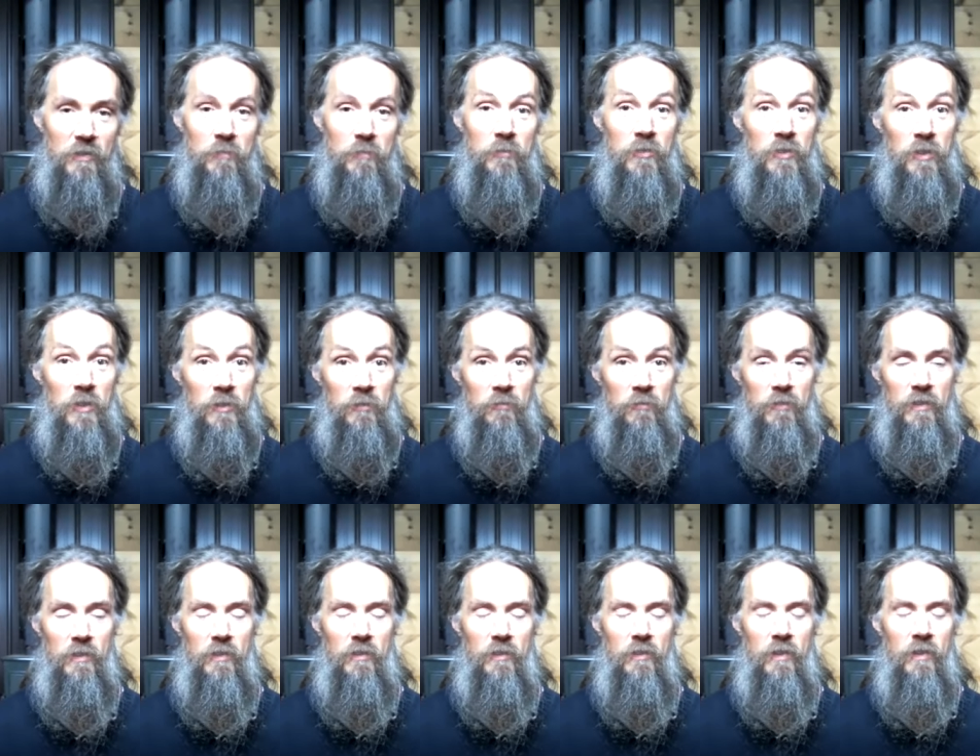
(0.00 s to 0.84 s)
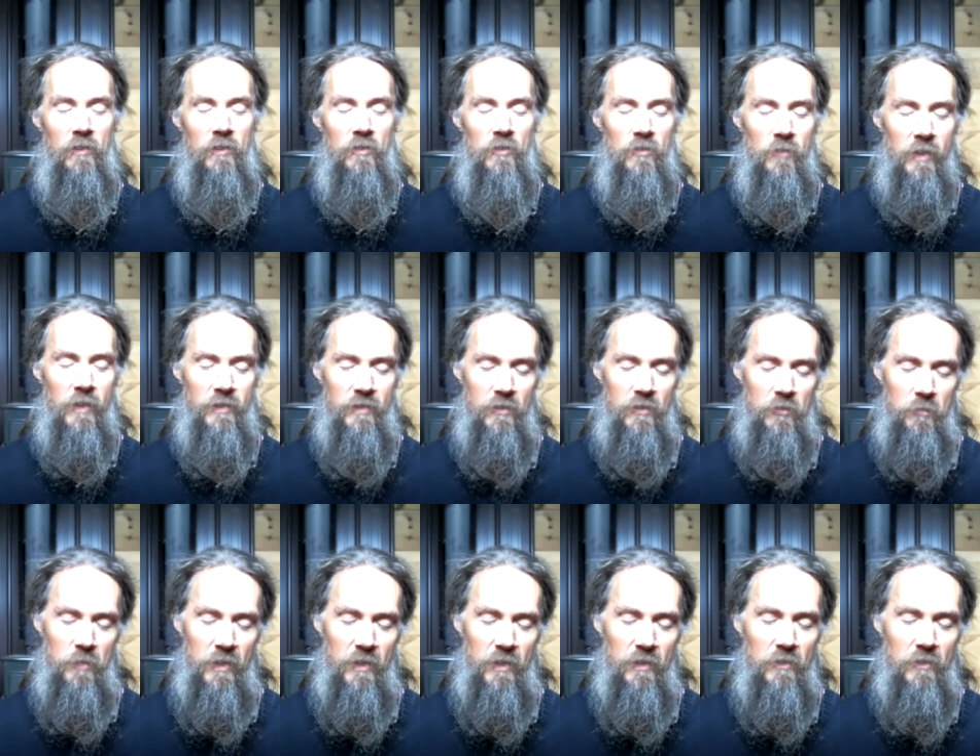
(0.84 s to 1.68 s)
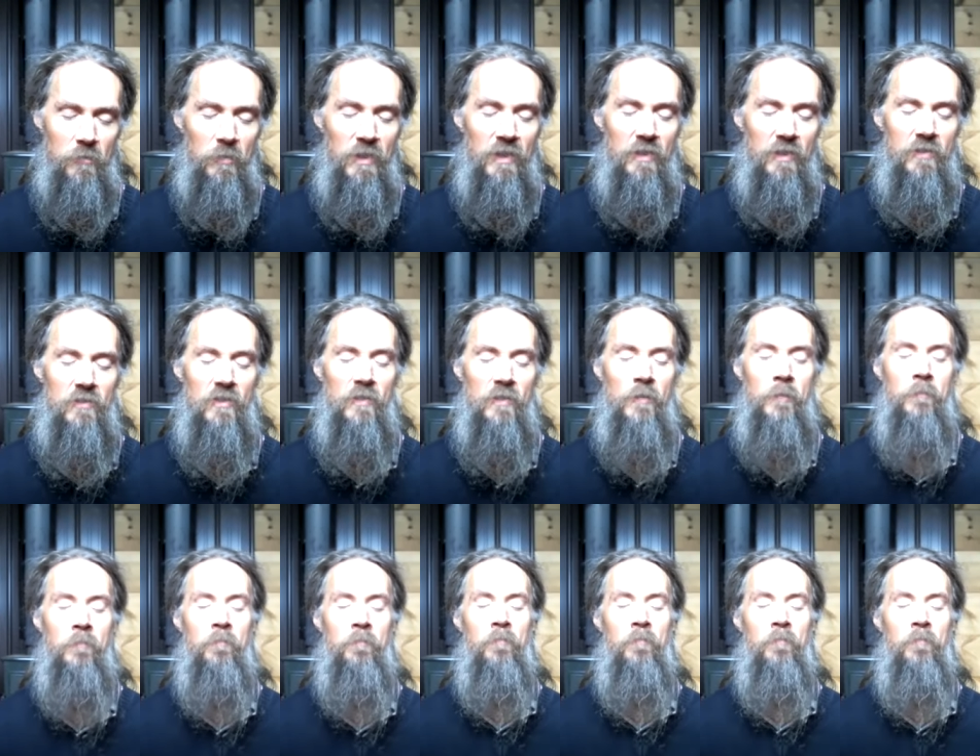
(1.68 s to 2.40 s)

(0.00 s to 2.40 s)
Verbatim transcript: observe it in your direct experience, because